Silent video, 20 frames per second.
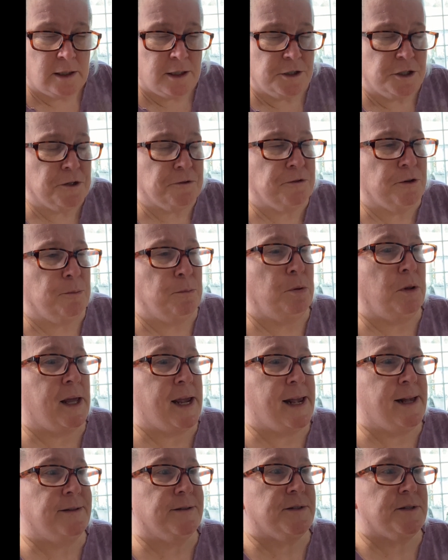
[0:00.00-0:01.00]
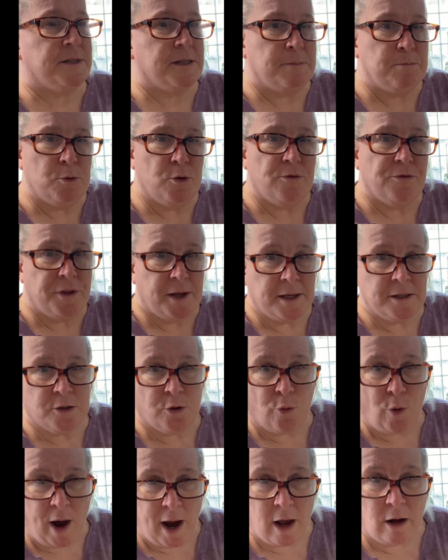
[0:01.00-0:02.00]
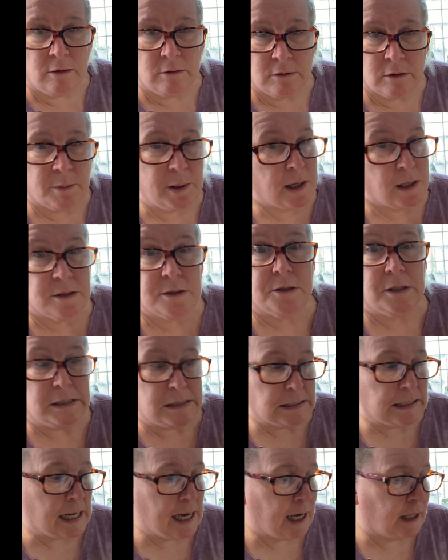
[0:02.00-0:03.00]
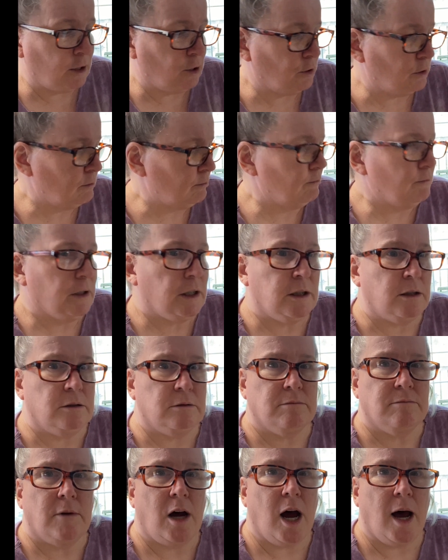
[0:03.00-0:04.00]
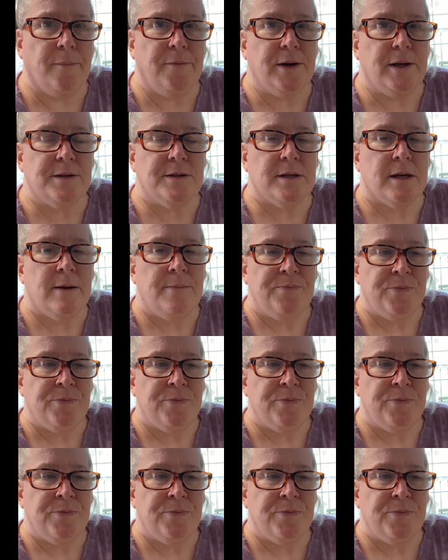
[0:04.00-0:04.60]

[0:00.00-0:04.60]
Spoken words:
different plants and move things around because it's getting a little obvious.